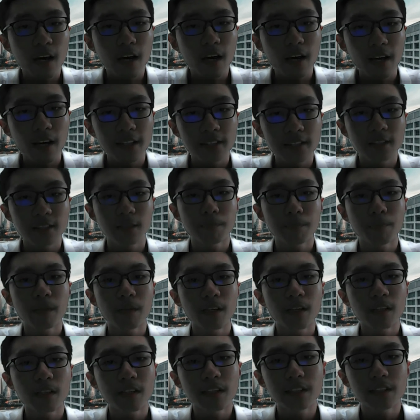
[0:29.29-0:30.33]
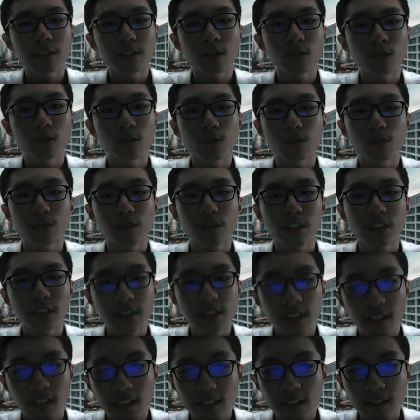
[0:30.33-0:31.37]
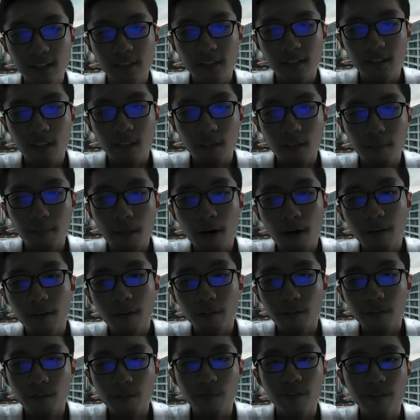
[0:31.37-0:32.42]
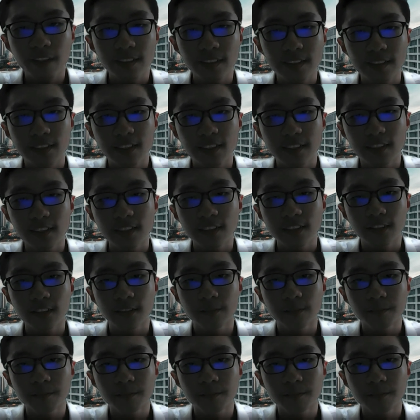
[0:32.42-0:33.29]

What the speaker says: as a panelist to discuss about vaccination.